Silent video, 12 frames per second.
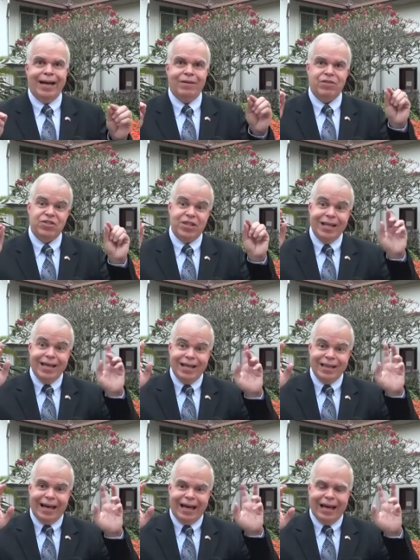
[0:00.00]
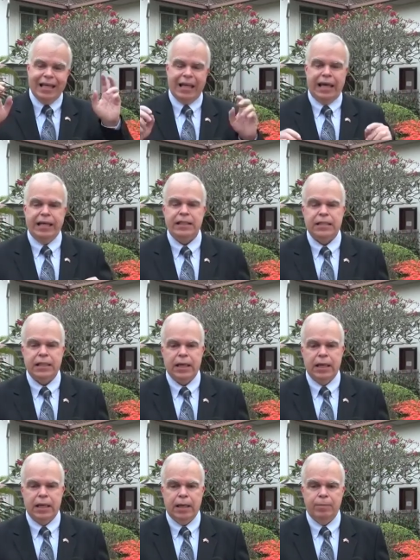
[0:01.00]
I have to say the highlight,
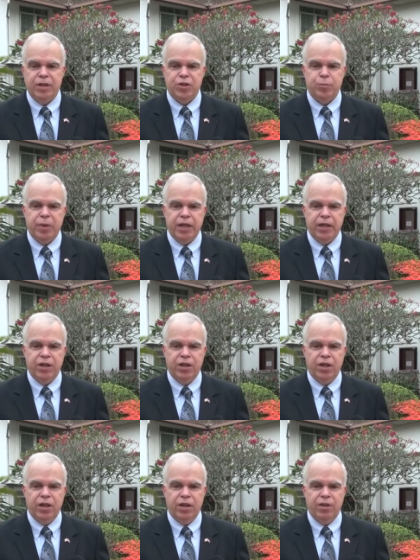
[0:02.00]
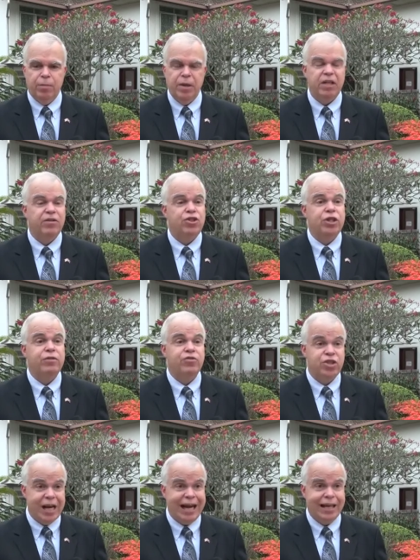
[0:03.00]
um, it's been the, the
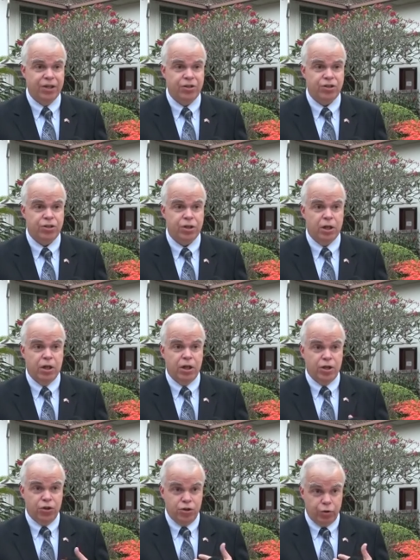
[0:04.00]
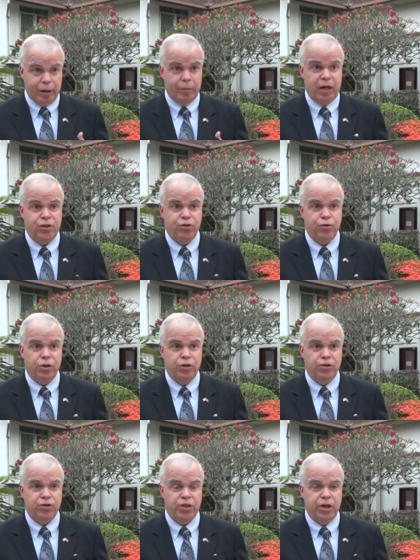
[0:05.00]
chief challenge during my two
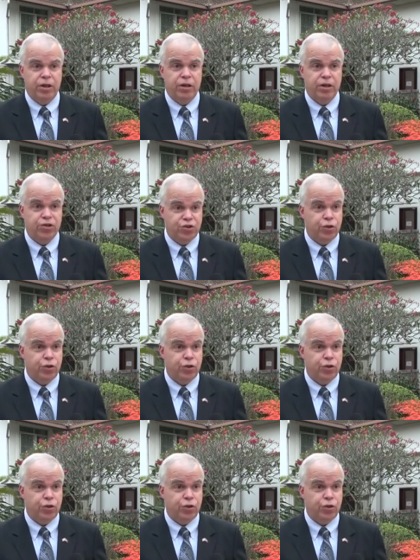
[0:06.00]
years here is